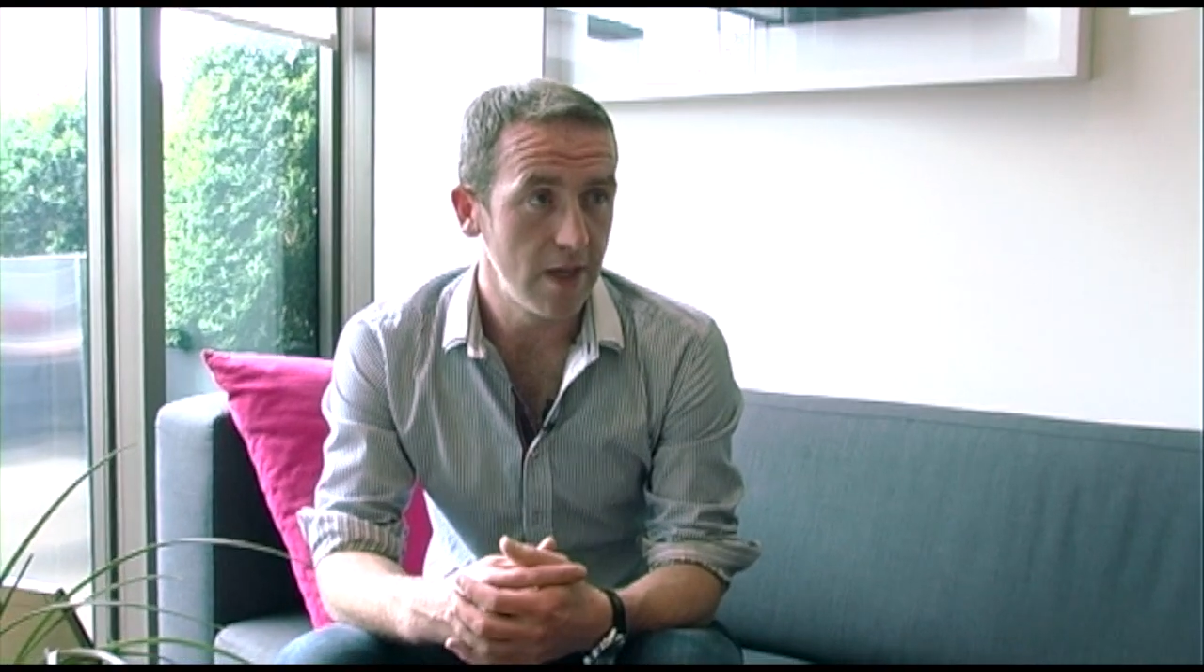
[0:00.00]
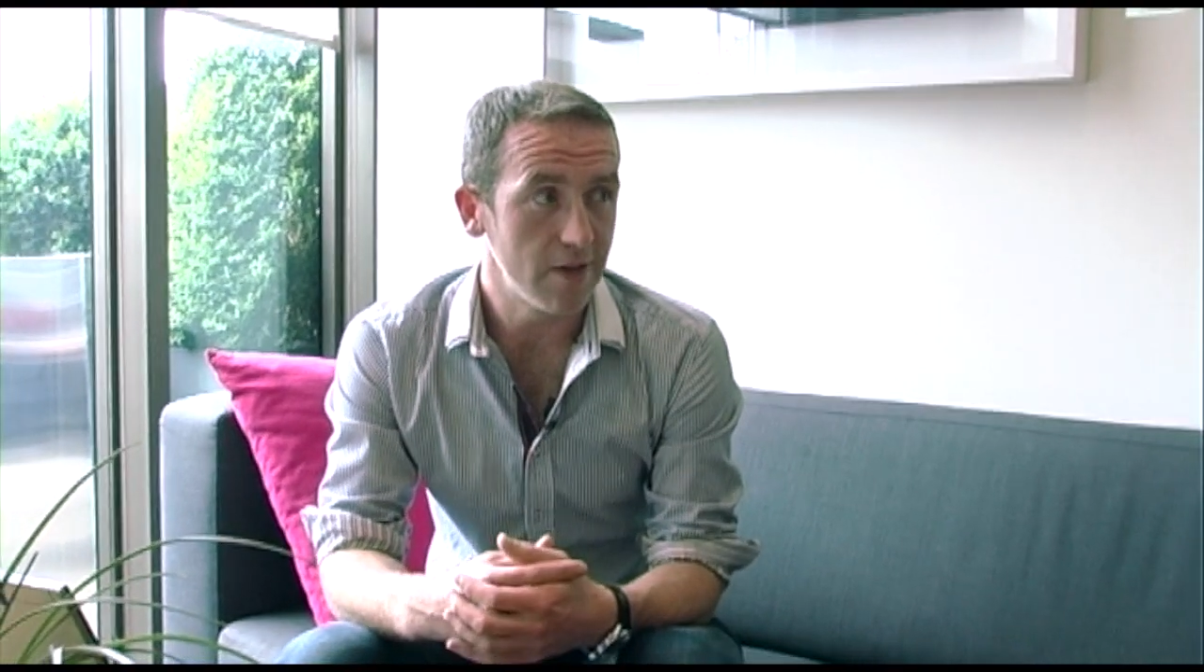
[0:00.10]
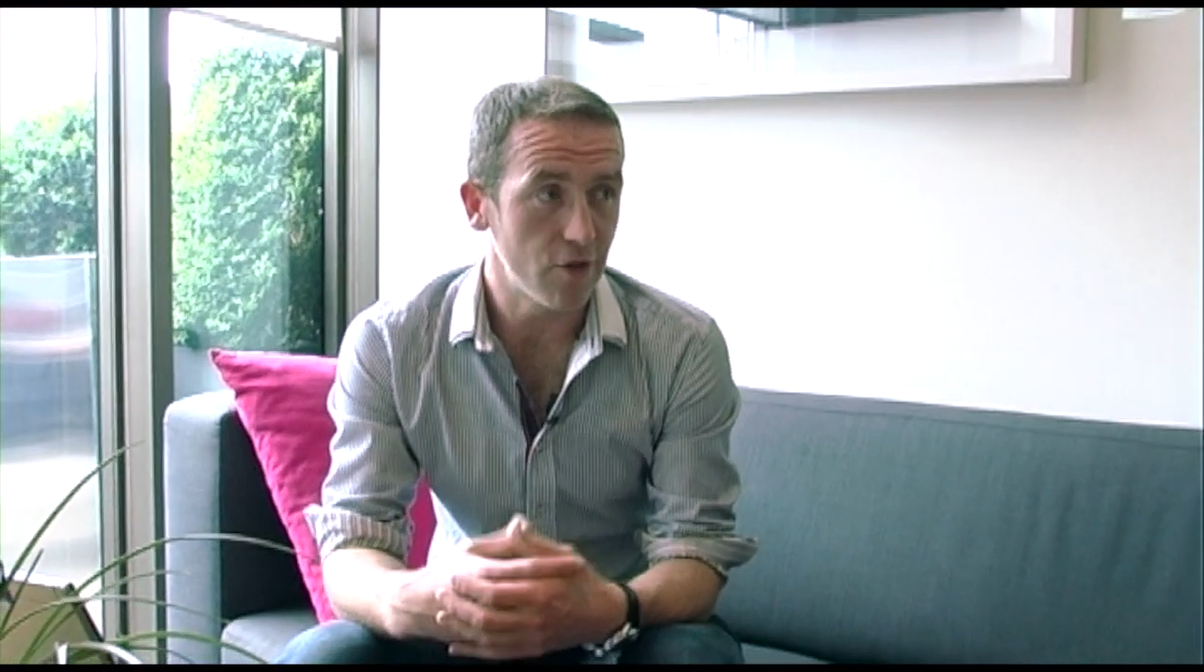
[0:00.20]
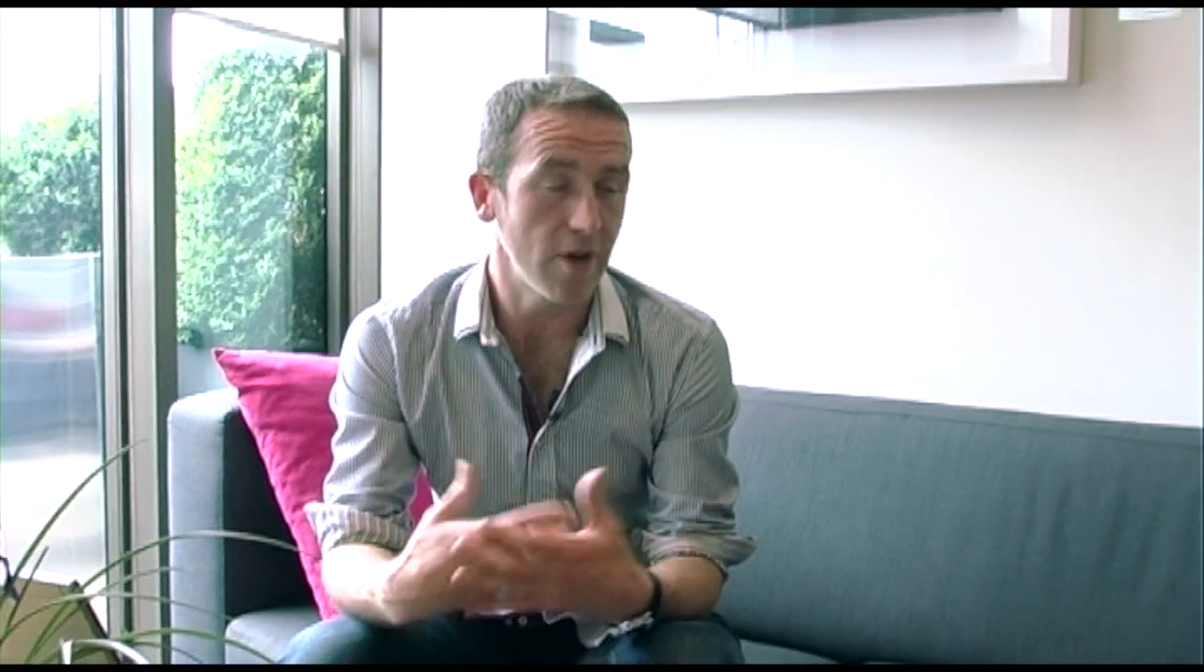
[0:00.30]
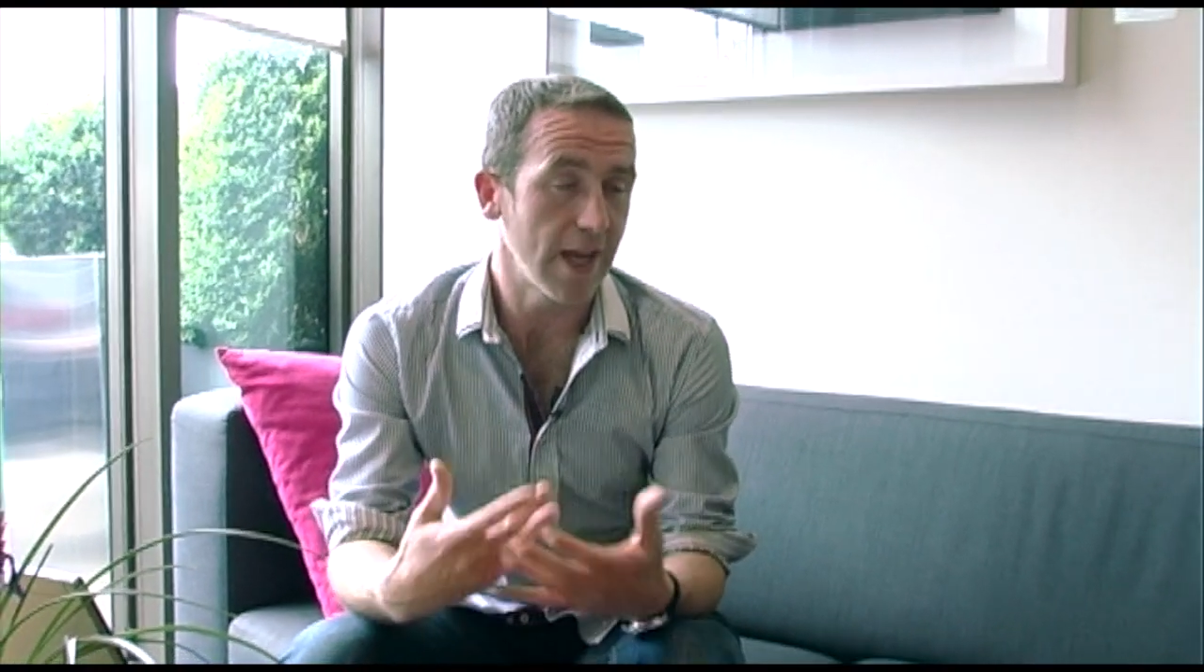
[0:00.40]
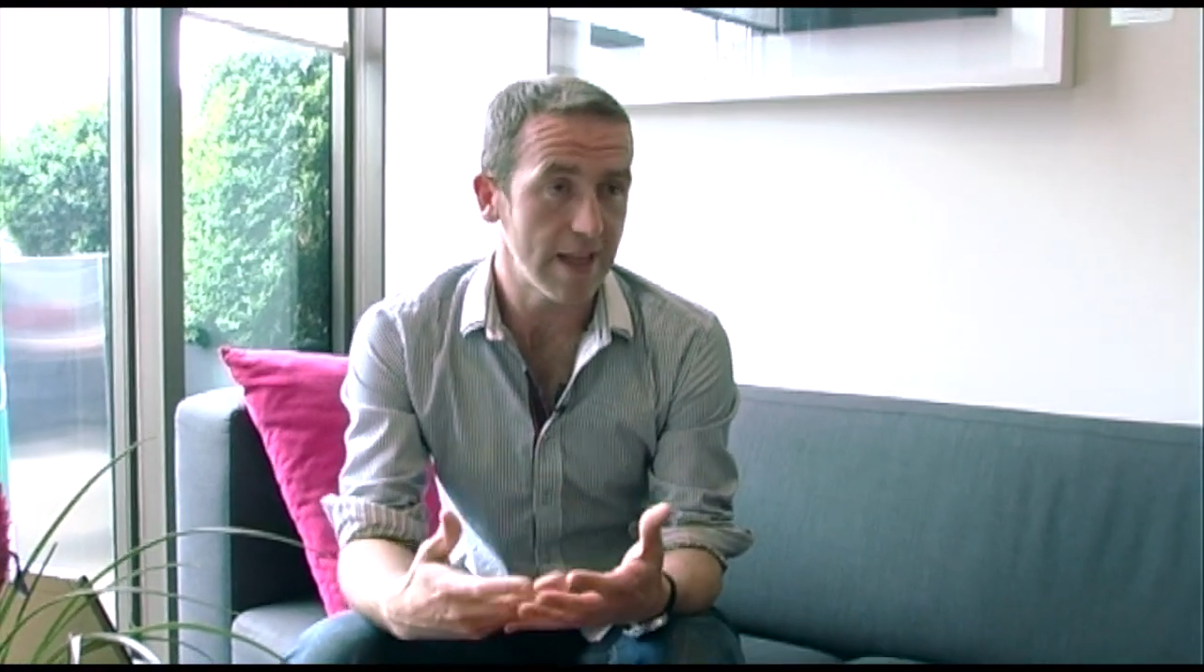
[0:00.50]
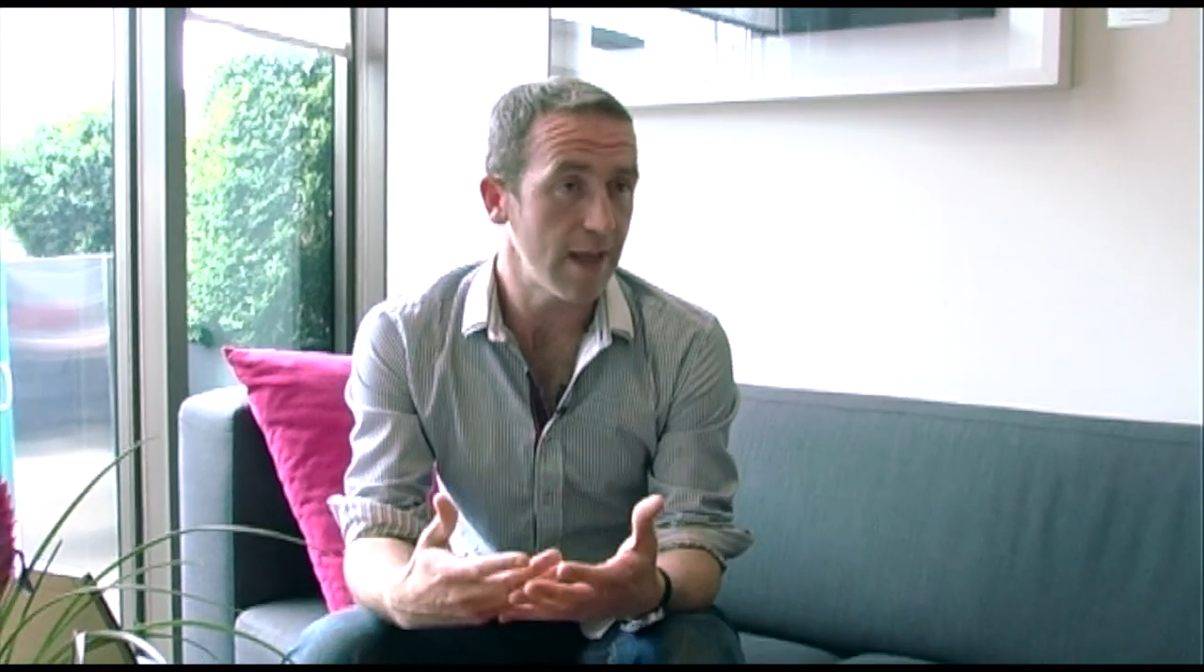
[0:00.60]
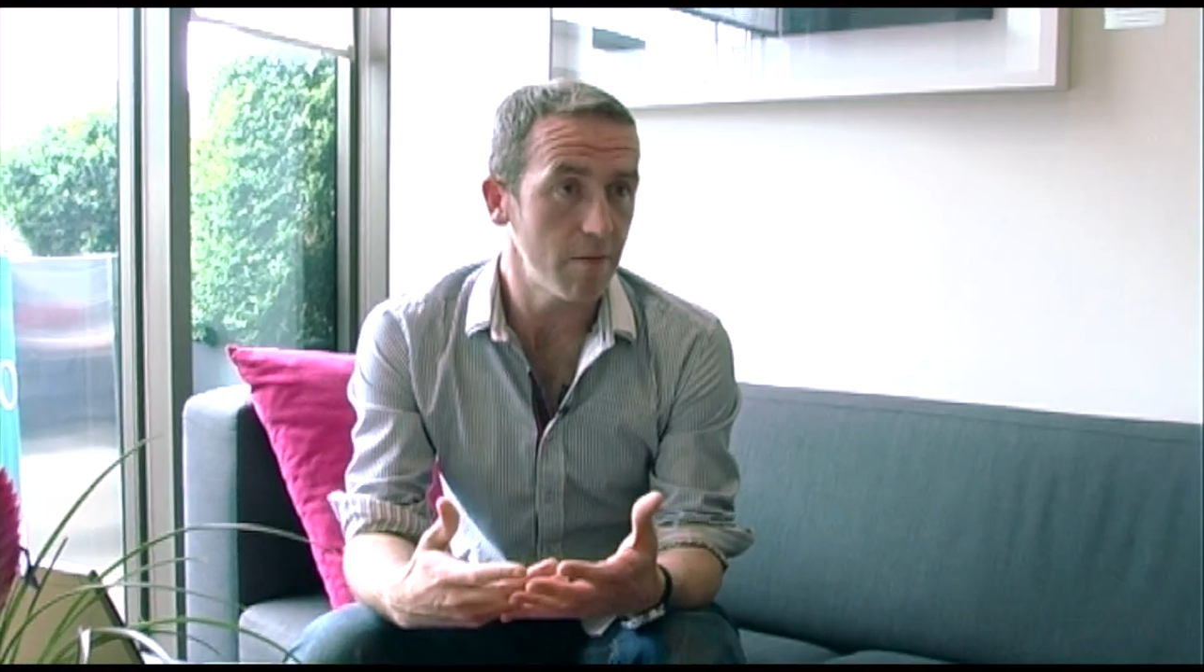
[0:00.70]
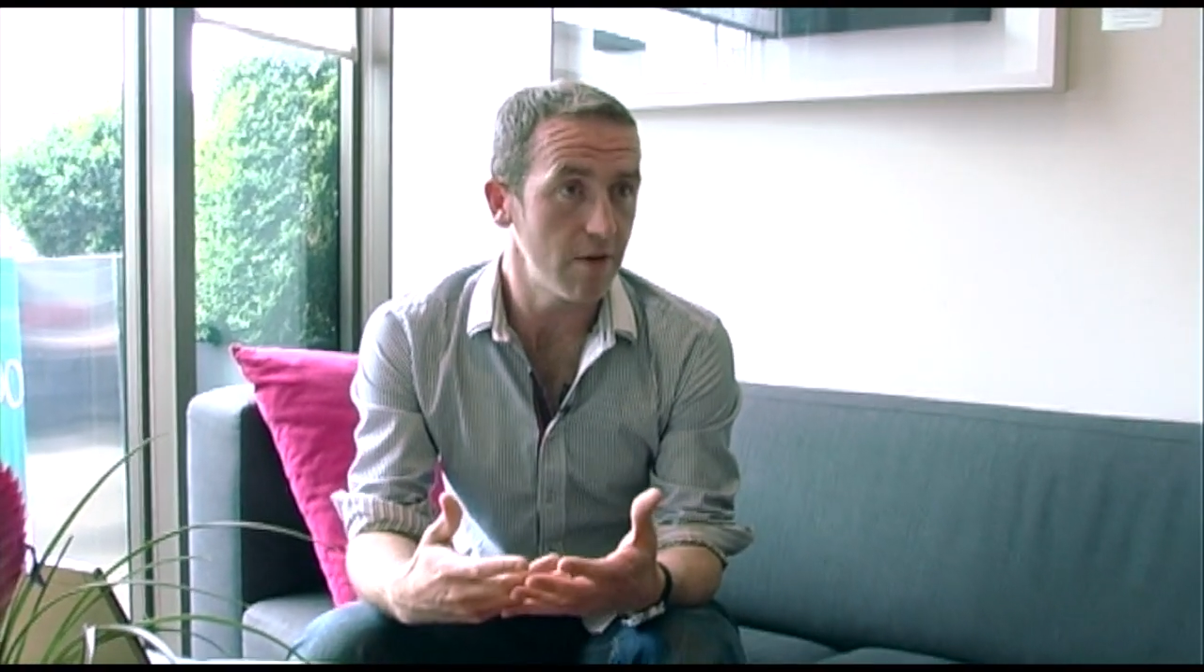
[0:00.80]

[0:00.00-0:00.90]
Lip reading: to try and get them